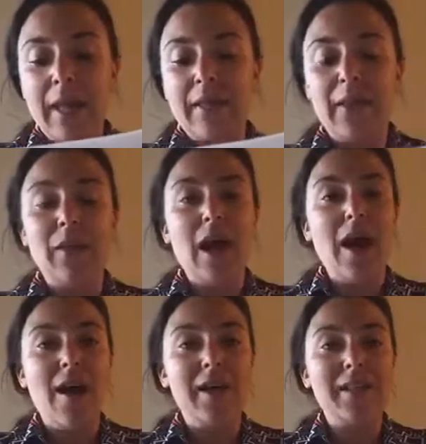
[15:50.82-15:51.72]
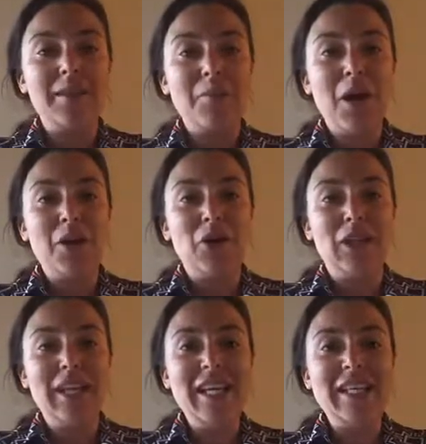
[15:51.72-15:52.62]
The last but
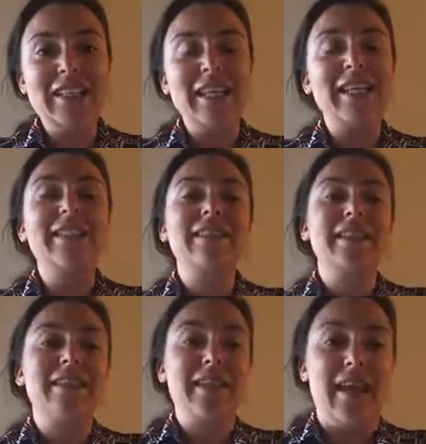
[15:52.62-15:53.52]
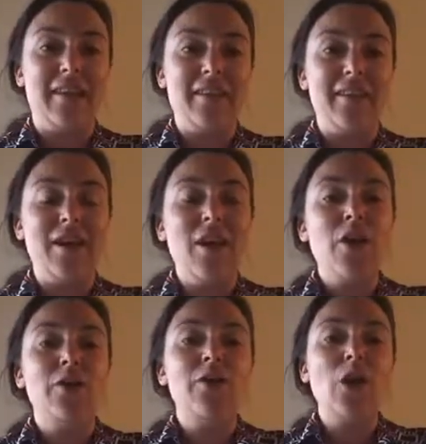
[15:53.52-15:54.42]
not least is sustained.
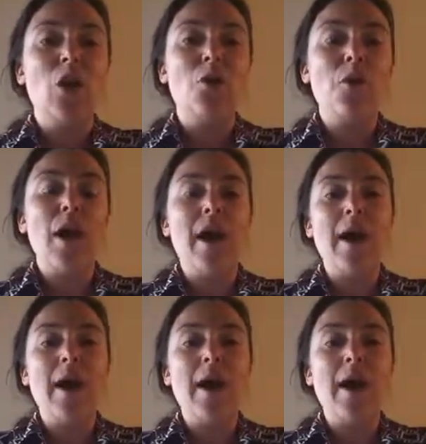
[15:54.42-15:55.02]
So